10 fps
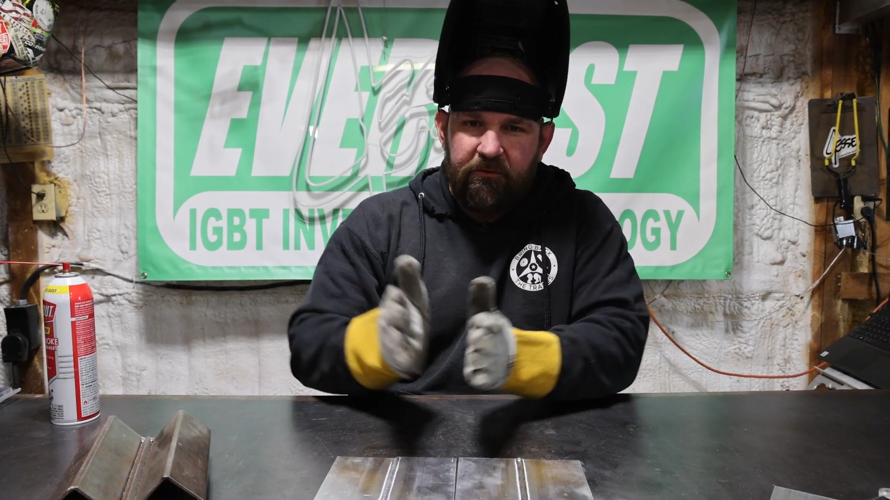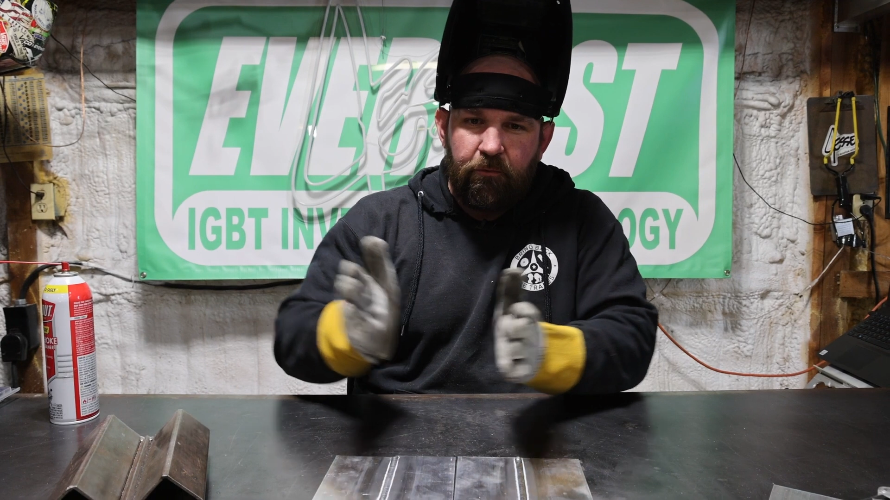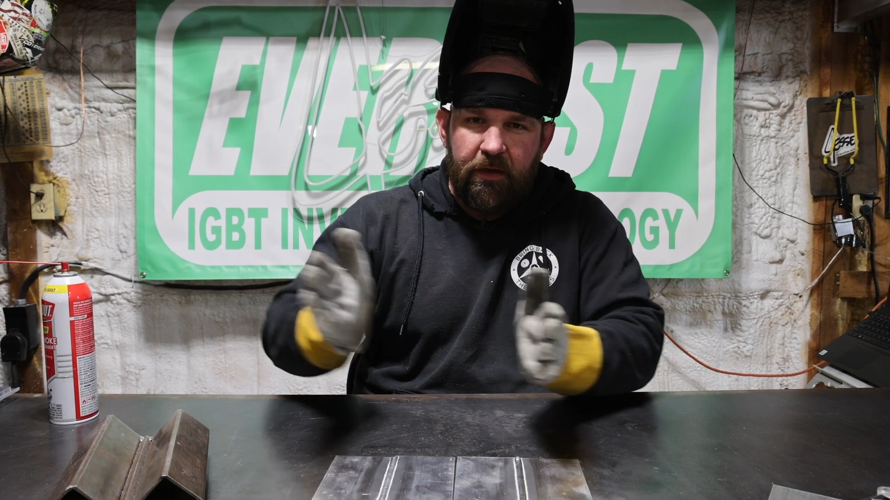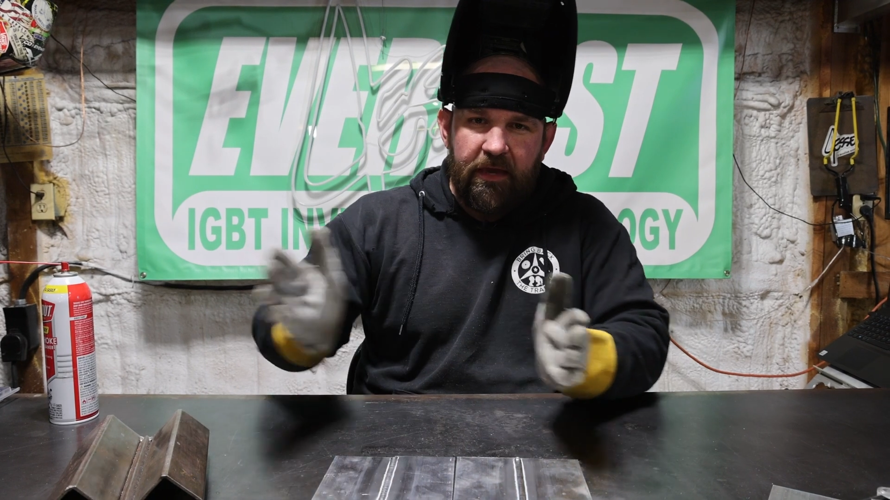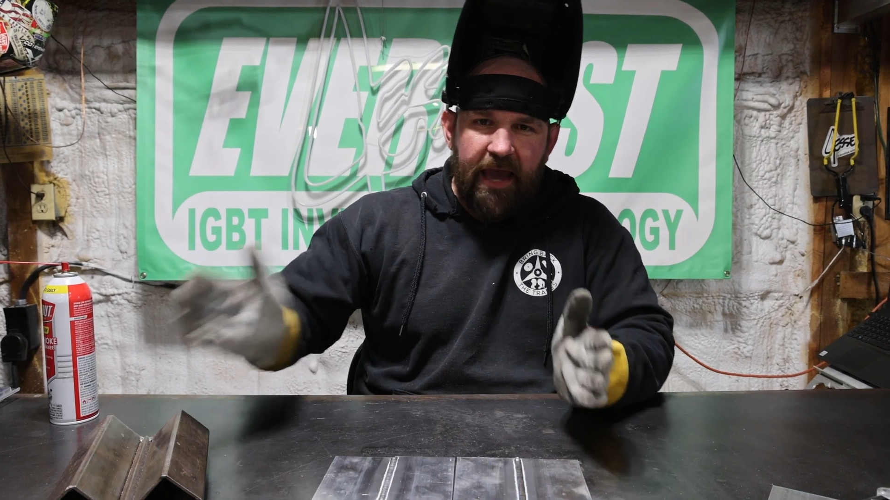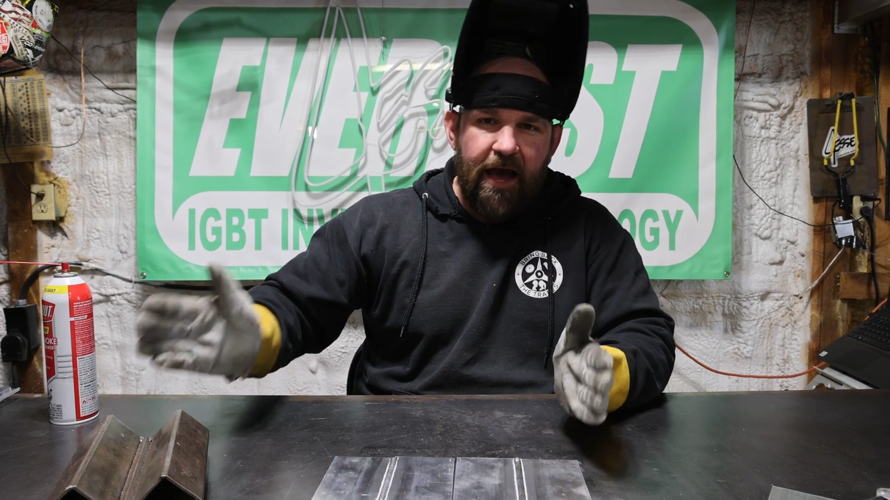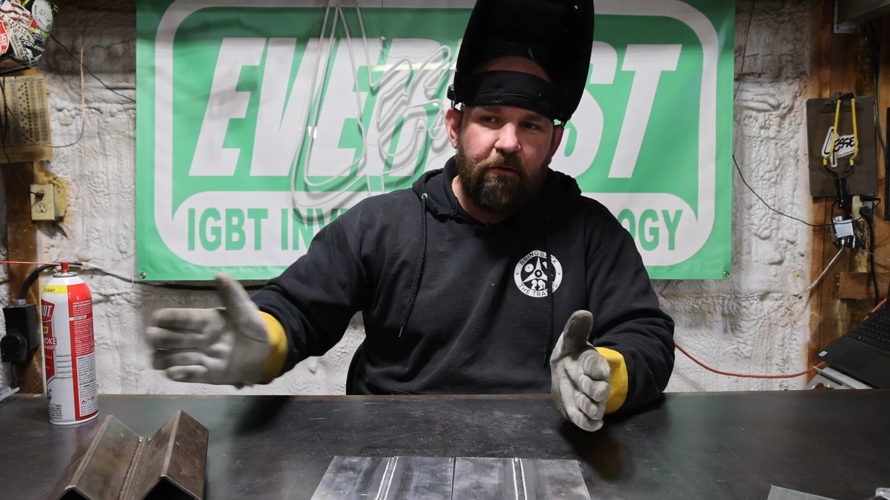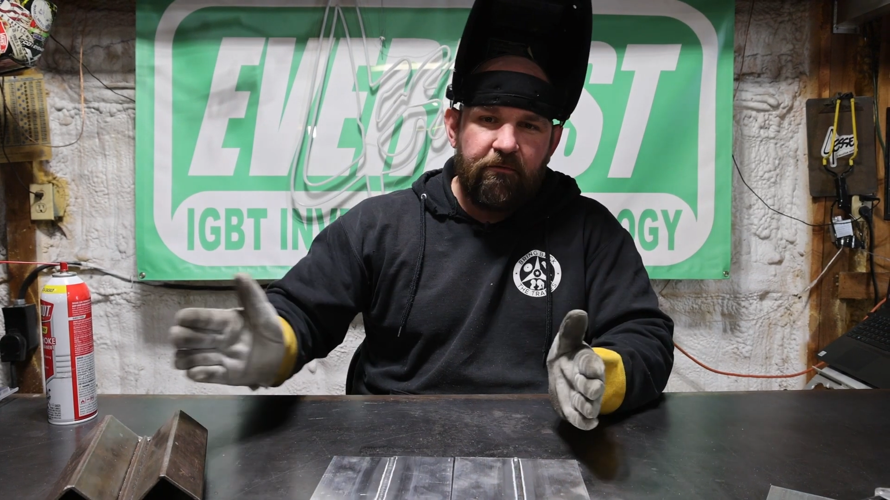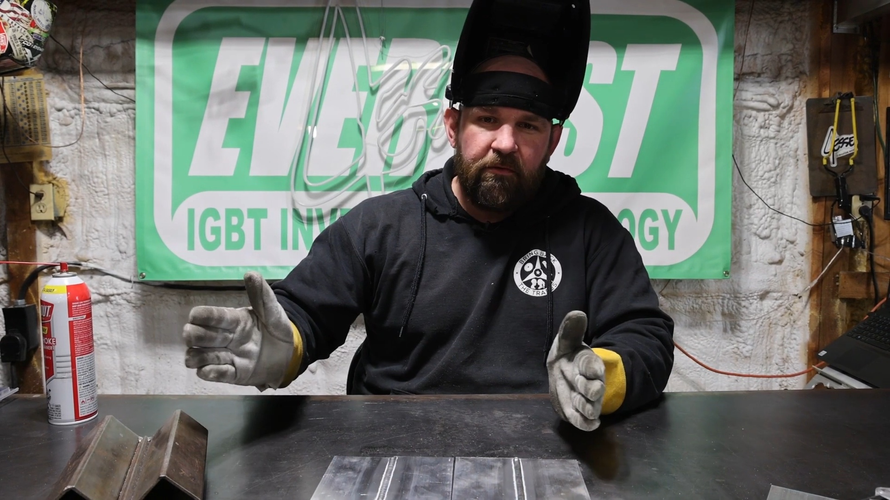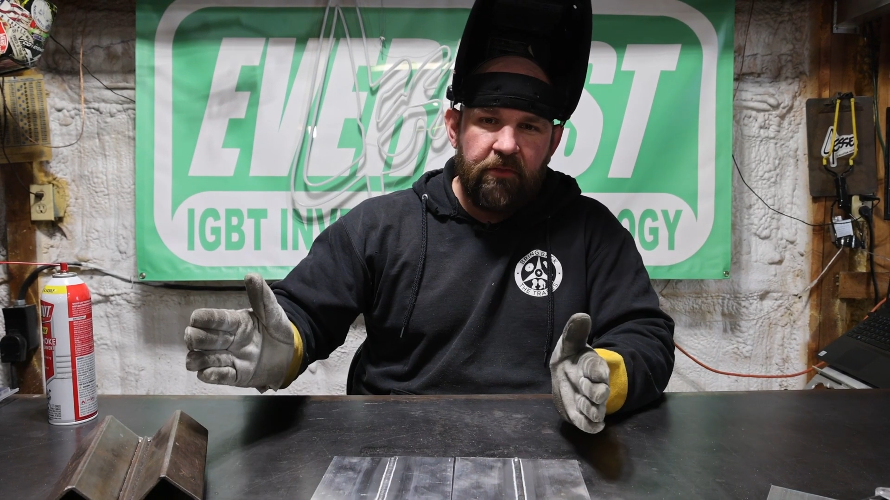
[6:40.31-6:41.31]
tweak
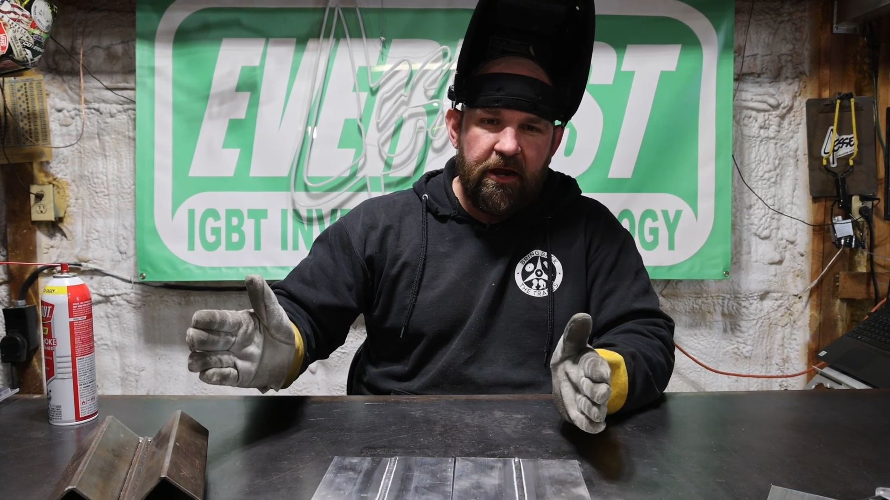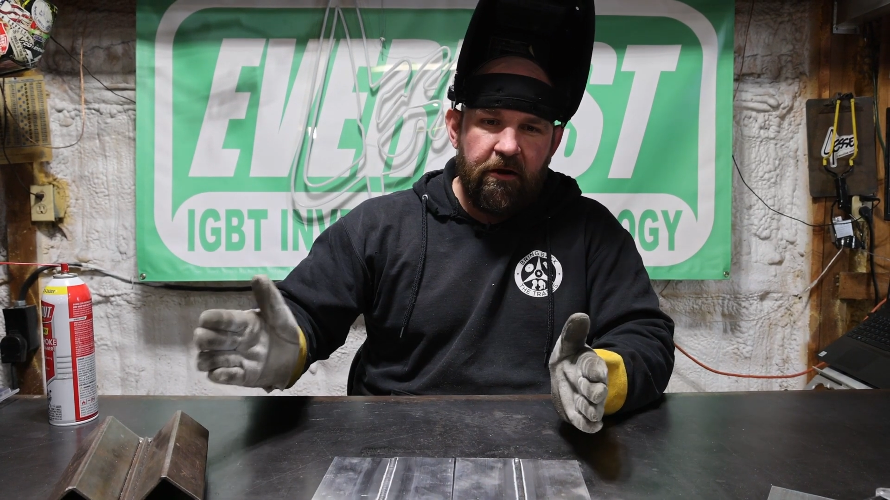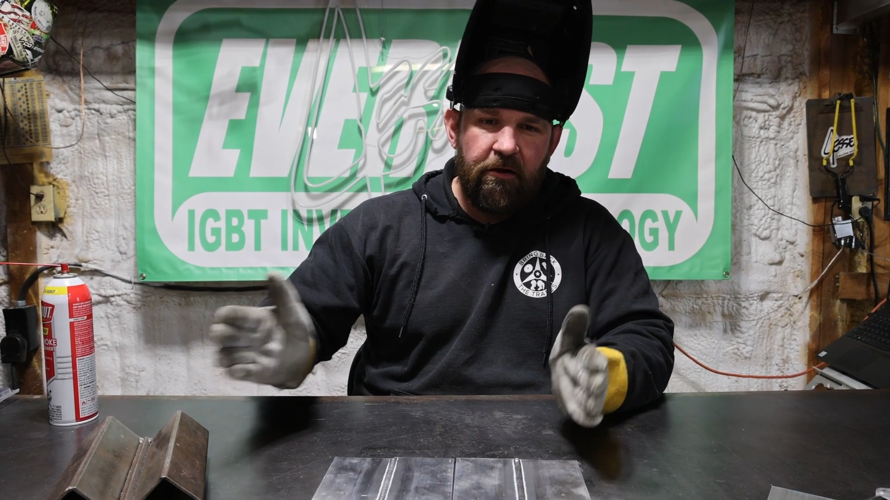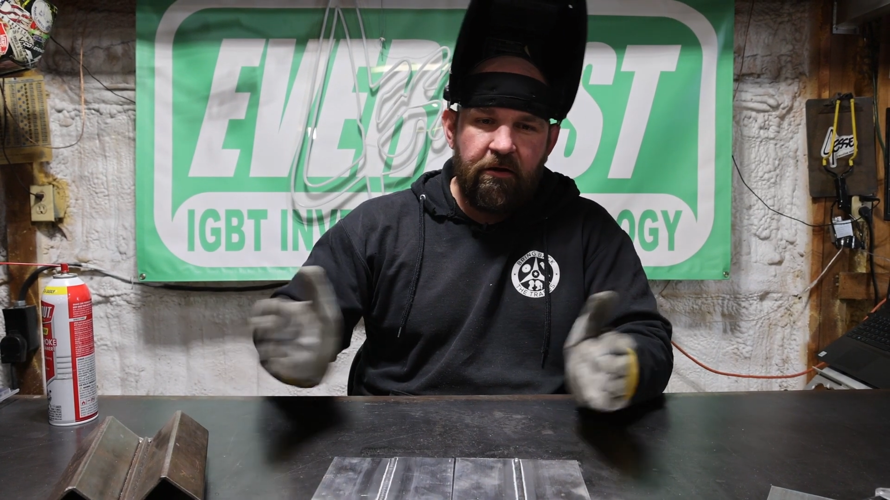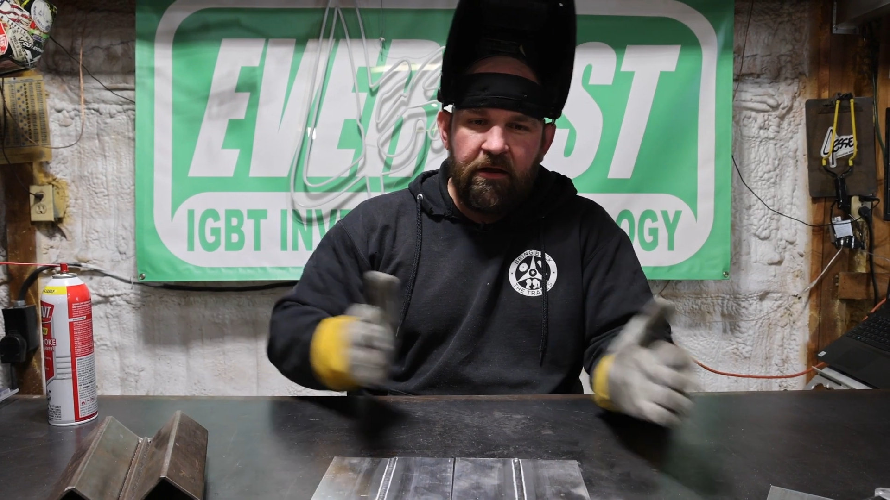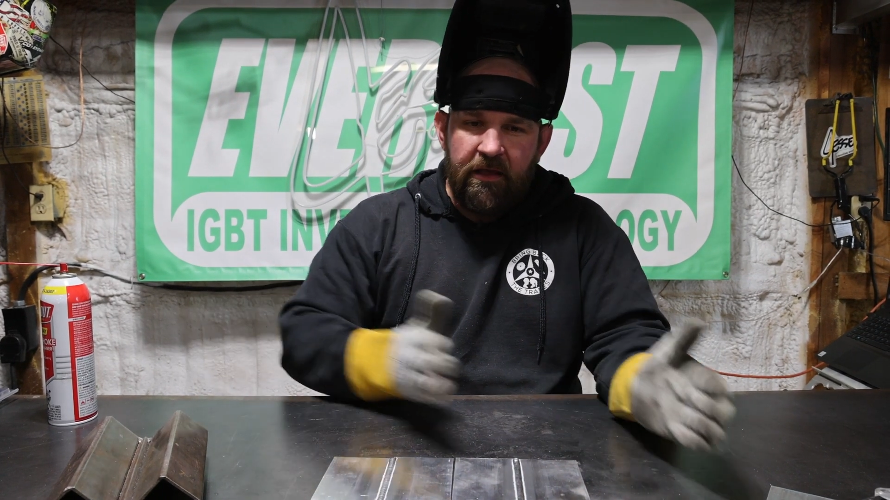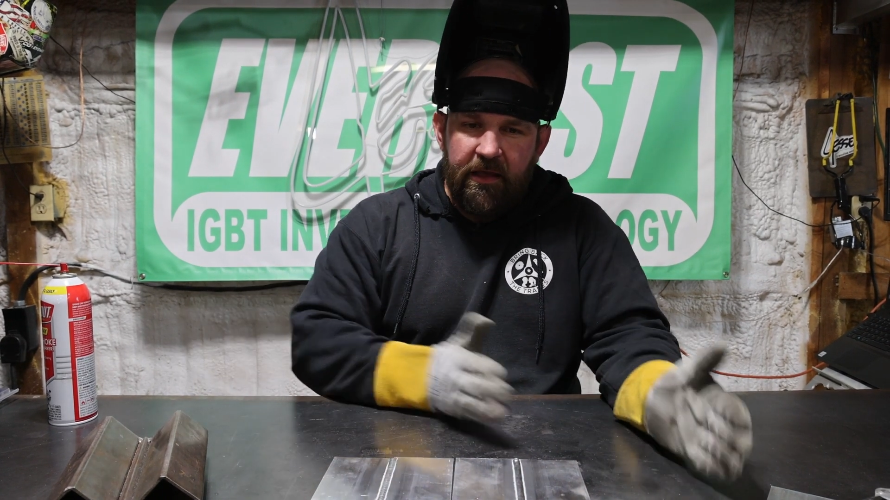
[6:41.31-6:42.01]
out from there